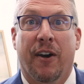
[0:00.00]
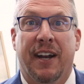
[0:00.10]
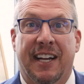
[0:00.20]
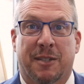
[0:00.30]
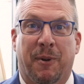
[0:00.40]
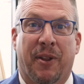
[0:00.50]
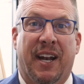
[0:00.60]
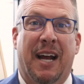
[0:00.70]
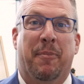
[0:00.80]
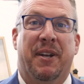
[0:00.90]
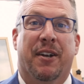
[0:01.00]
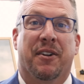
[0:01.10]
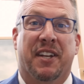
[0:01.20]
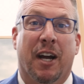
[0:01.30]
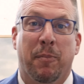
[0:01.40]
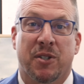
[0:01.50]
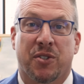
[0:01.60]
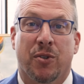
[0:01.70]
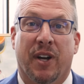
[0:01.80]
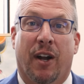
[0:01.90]
art expo that happened here at the upper
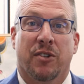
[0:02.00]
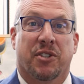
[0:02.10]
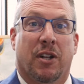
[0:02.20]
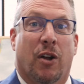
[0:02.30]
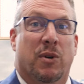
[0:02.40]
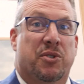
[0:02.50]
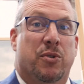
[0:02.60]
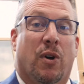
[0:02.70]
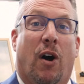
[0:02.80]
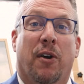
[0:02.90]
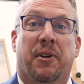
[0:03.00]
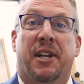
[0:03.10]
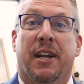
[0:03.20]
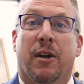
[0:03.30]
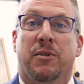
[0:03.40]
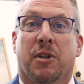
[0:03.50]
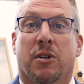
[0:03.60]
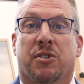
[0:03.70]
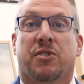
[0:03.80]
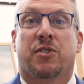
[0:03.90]
school and also the lower school. Our kiddos
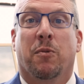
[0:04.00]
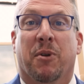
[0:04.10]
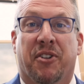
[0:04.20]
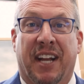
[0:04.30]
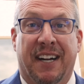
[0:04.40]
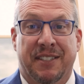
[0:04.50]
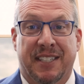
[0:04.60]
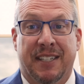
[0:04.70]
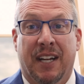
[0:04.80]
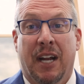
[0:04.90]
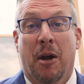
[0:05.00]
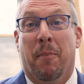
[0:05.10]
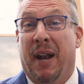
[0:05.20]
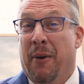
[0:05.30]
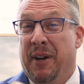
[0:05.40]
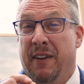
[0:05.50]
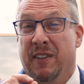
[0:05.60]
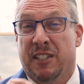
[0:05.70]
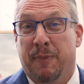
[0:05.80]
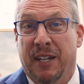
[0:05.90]
are super talented, but I want to
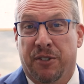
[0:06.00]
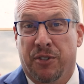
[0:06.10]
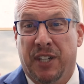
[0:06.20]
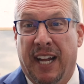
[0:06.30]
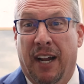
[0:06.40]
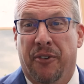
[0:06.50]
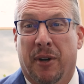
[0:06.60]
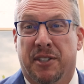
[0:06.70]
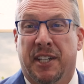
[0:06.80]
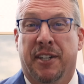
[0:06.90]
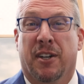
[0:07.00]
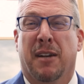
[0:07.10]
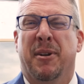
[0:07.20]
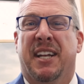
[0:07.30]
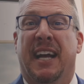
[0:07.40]
give a special shout out to our senior, Libby